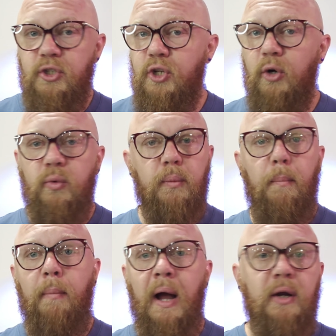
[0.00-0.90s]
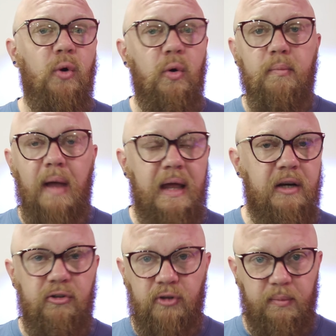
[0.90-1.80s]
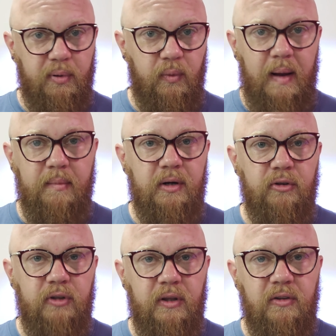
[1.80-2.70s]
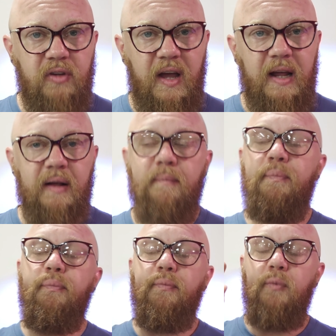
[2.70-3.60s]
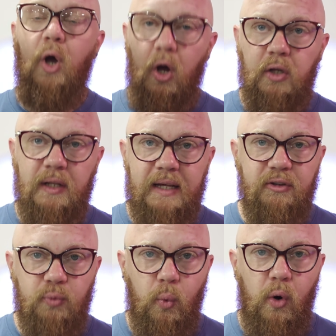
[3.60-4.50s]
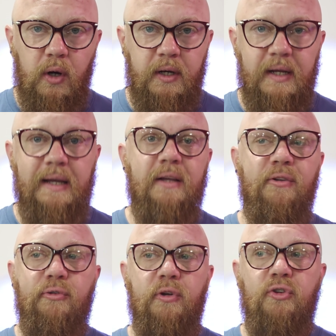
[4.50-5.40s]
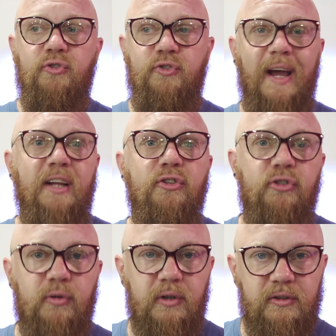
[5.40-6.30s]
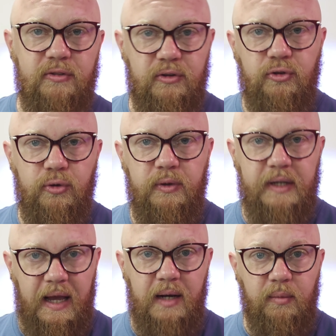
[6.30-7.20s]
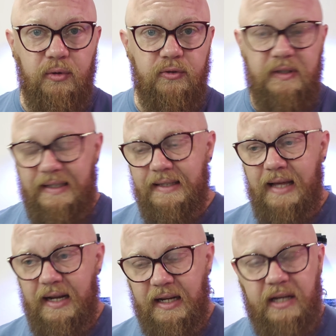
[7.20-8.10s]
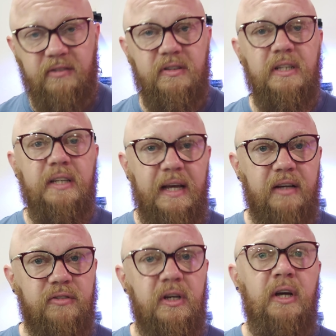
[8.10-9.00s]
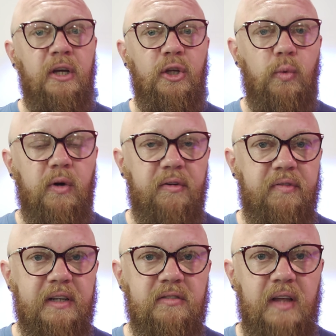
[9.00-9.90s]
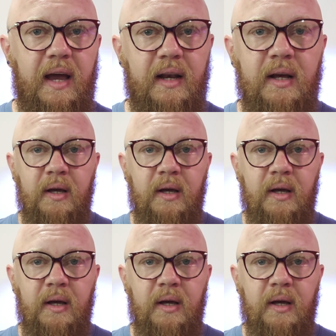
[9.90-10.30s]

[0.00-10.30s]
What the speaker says: Don't micromanage the parameters in the tank unless one is dangerous to the animals. In that case, then yes, you want to fix that.